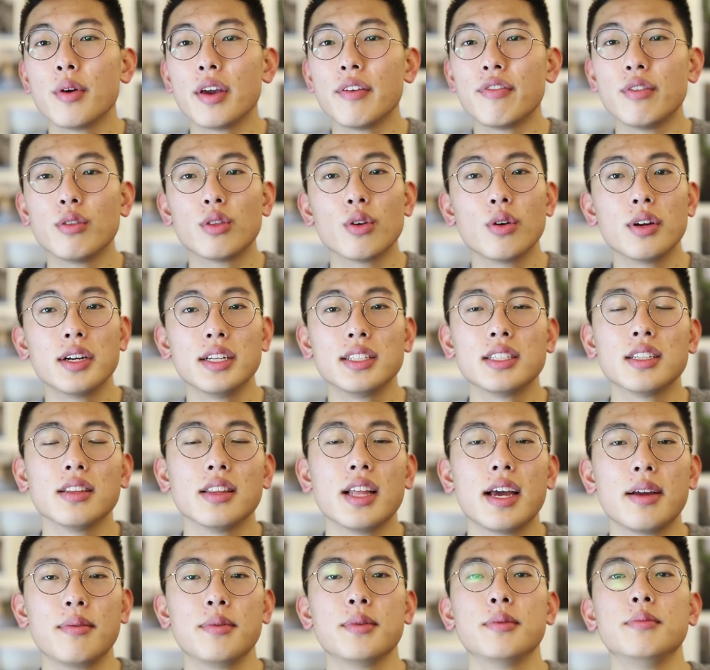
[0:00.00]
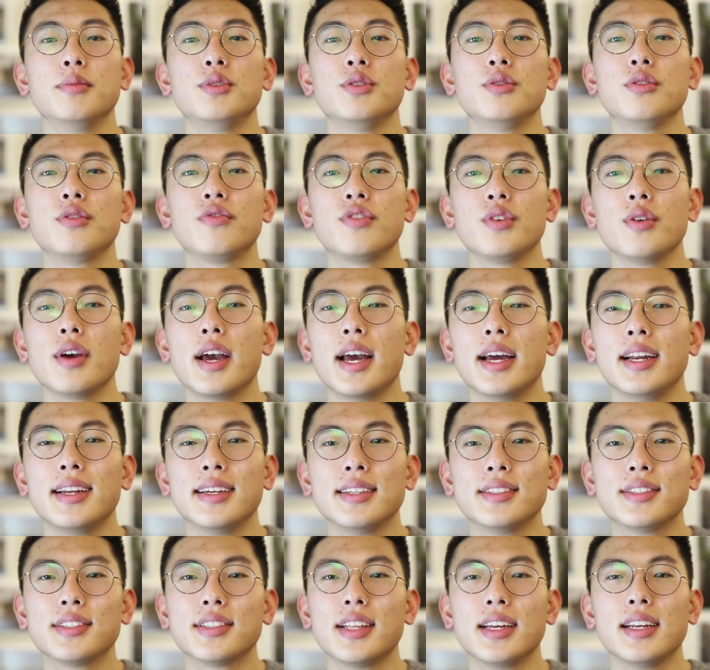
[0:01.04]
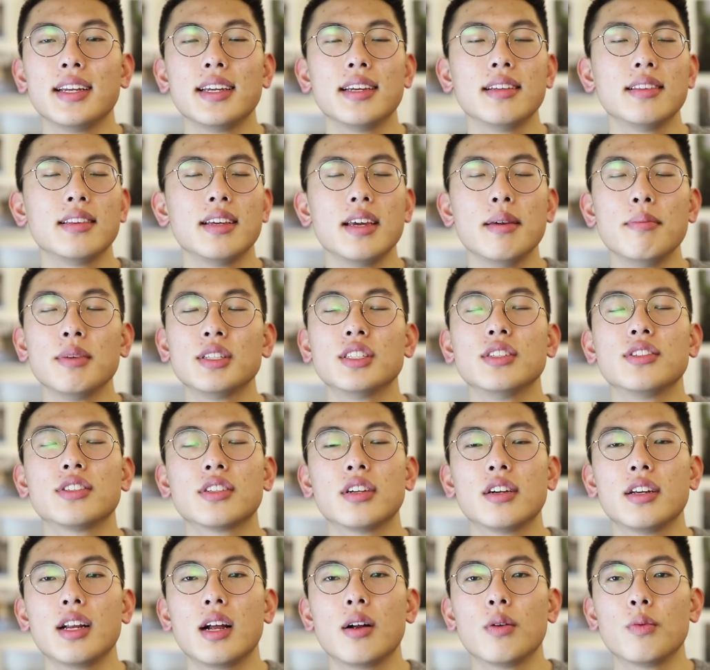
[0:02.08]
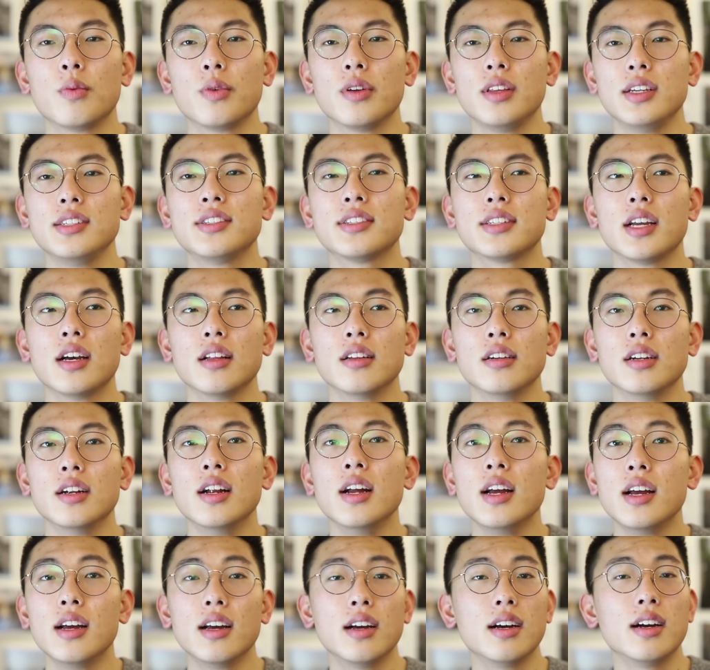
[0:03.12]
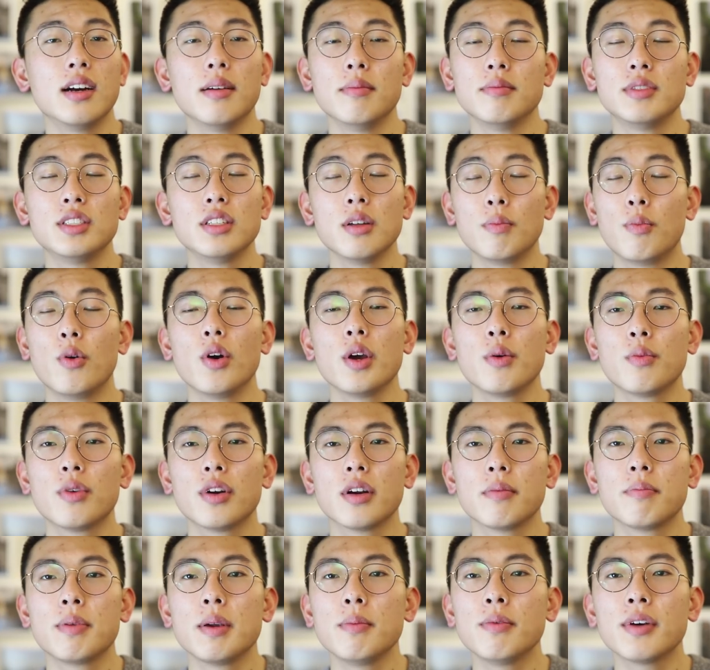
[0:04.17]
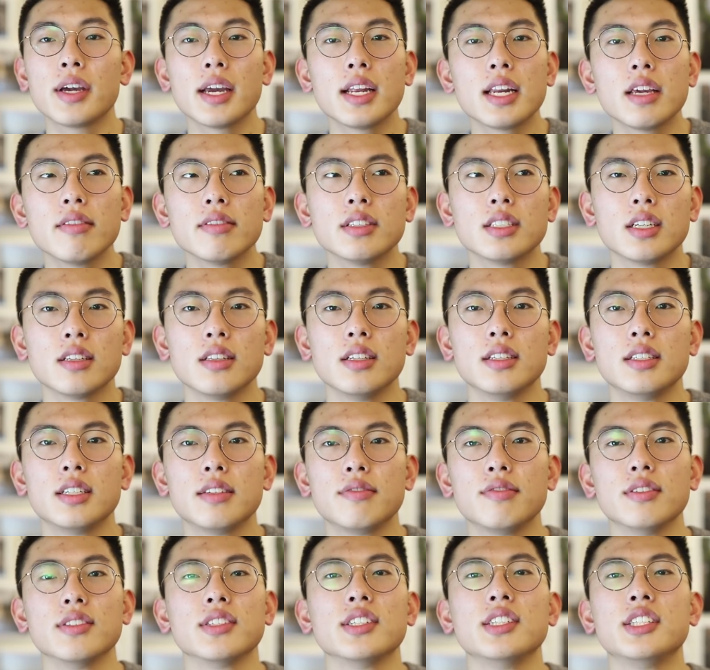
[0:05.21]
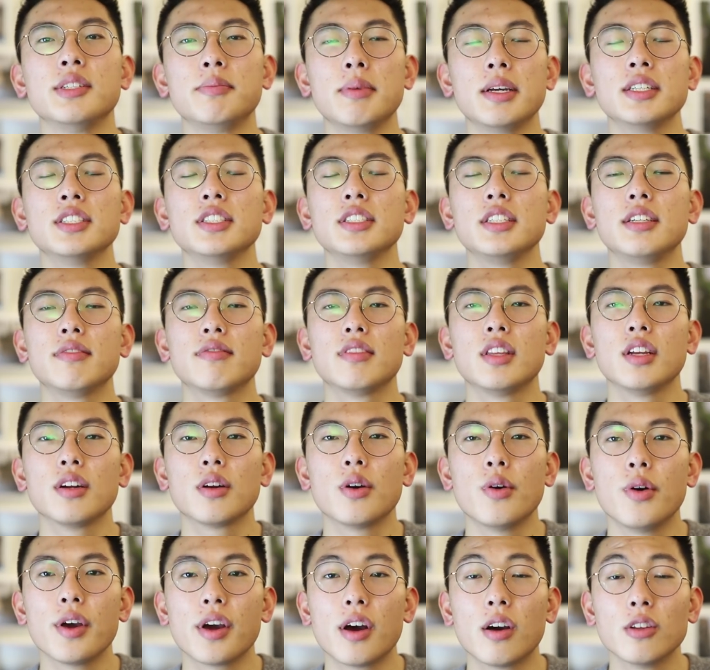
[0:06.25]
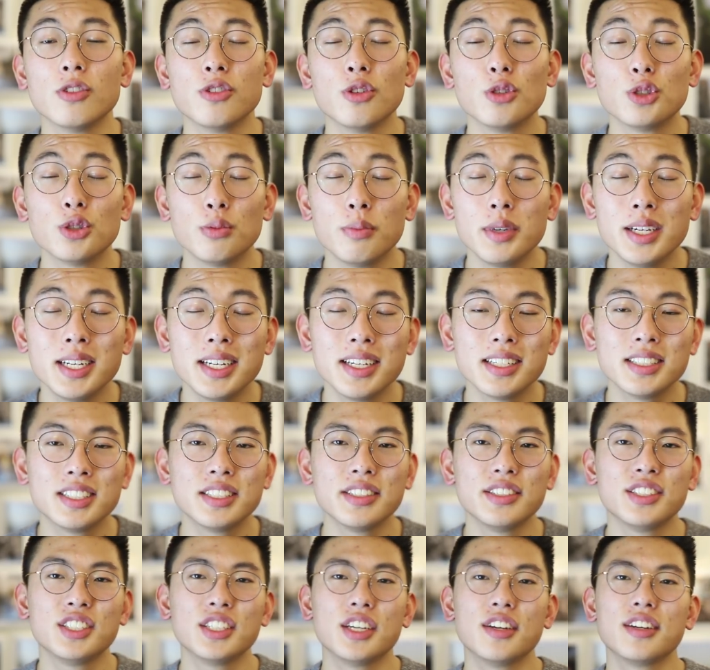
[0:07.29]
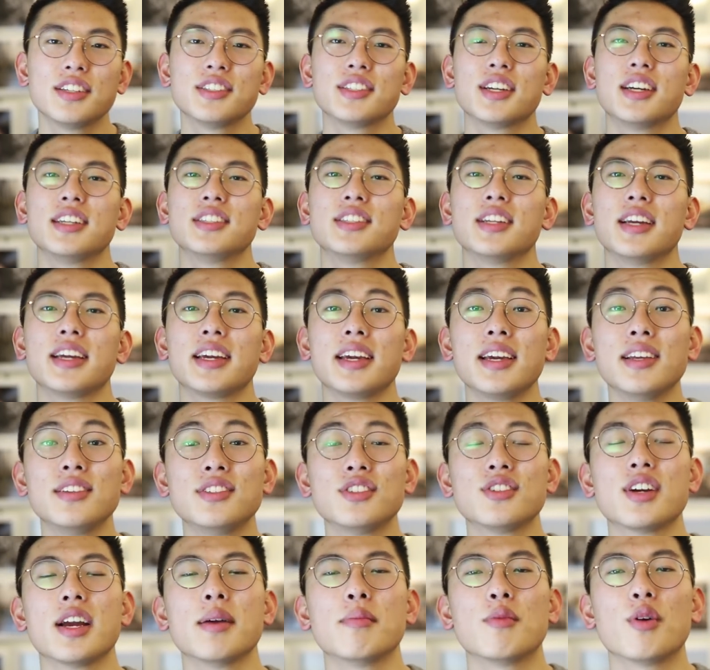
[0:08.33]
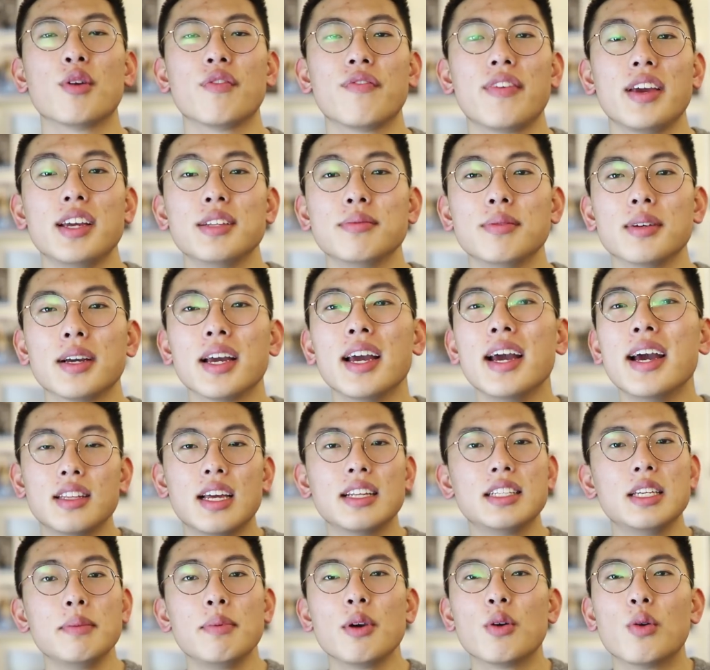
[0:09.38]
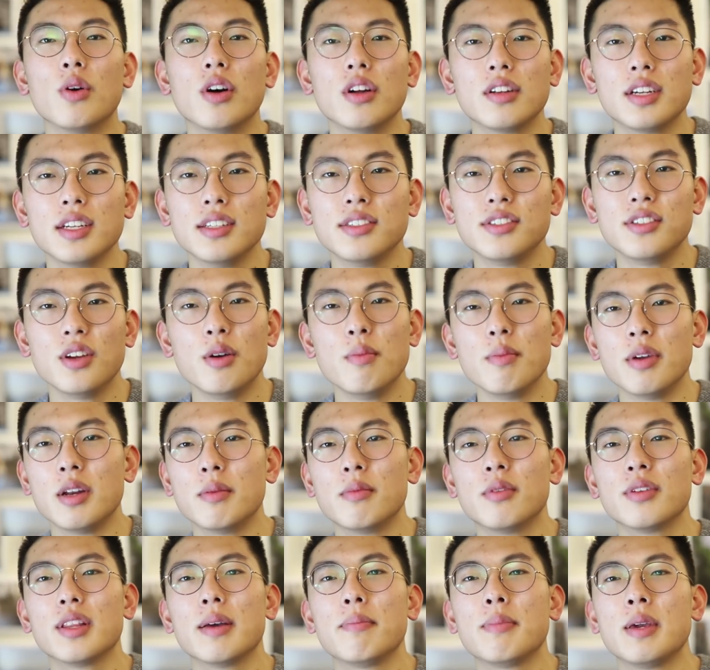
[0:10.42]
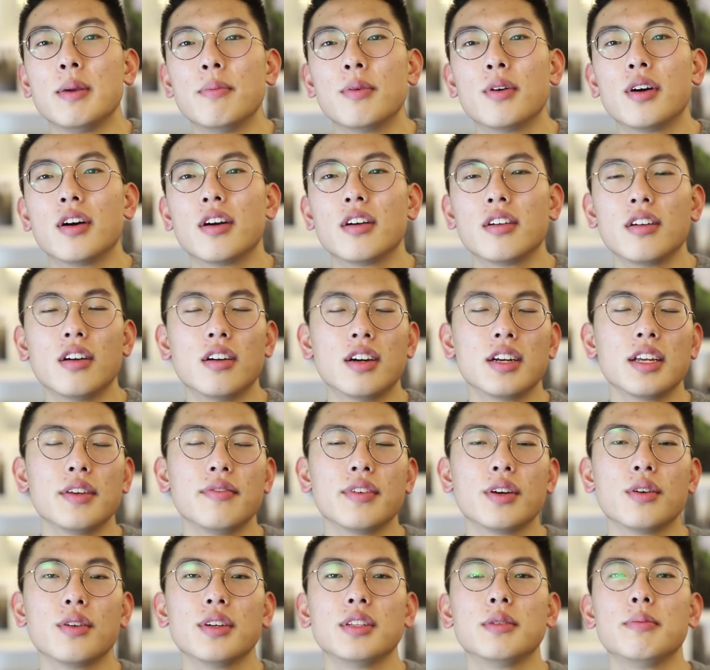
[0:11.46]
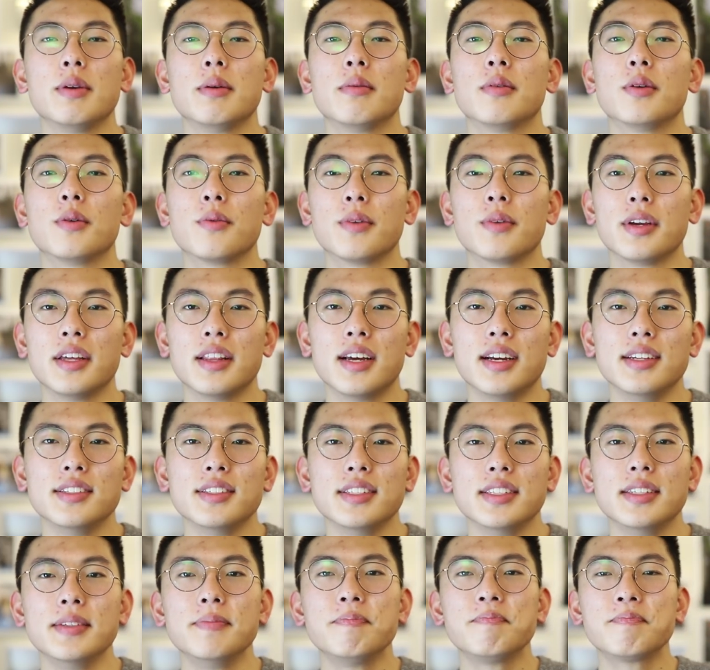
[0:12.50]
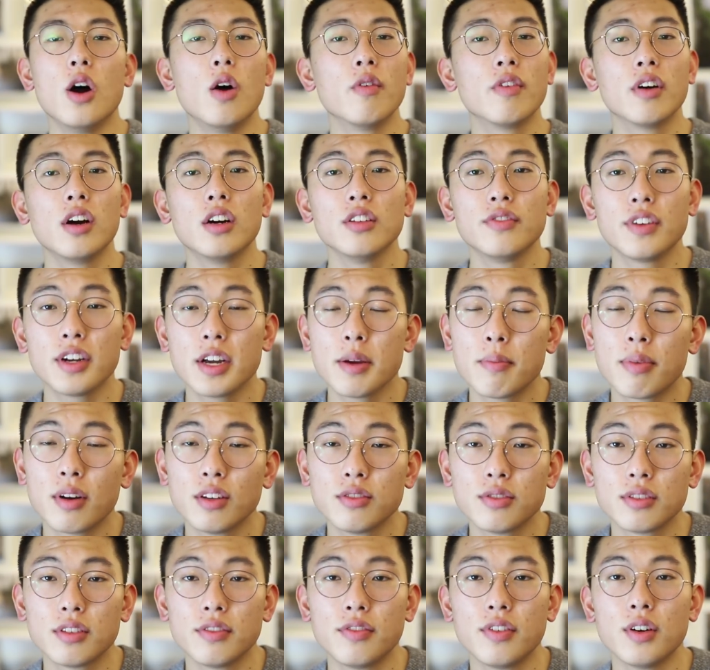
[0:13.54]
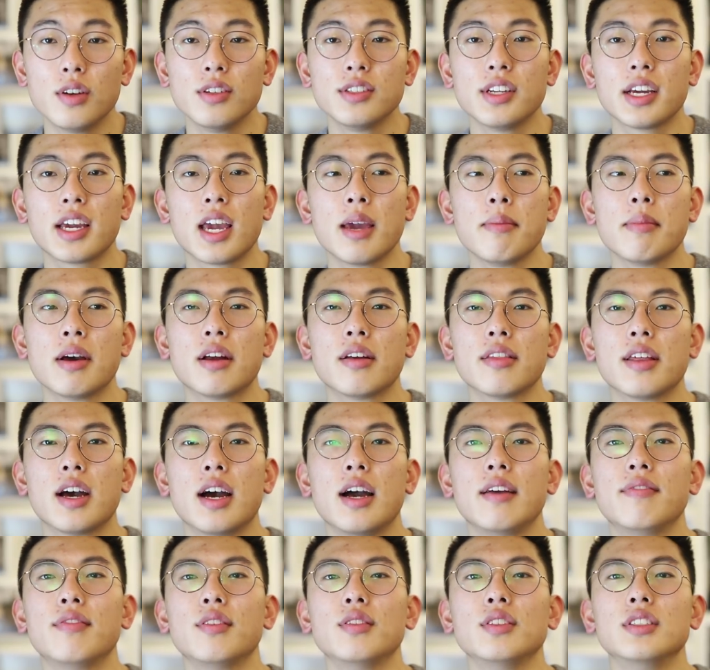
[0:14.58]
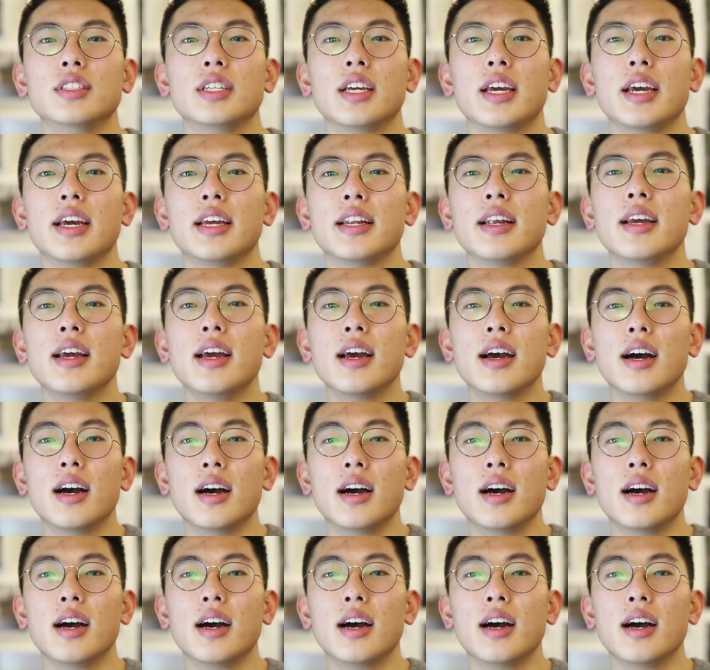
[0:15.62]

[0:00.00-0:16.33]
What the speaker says: If you throw it into Lightroom, do a few edits, then the images turn out really stellar, to the point where people can't even tell the difference, especially if they're going on social media sharing sites like Instagram or Facebook. That dip in quality is so minimal that people aren't even going to be able to realize it. Overall, very impressed with the photos that came out of the iPhone 10.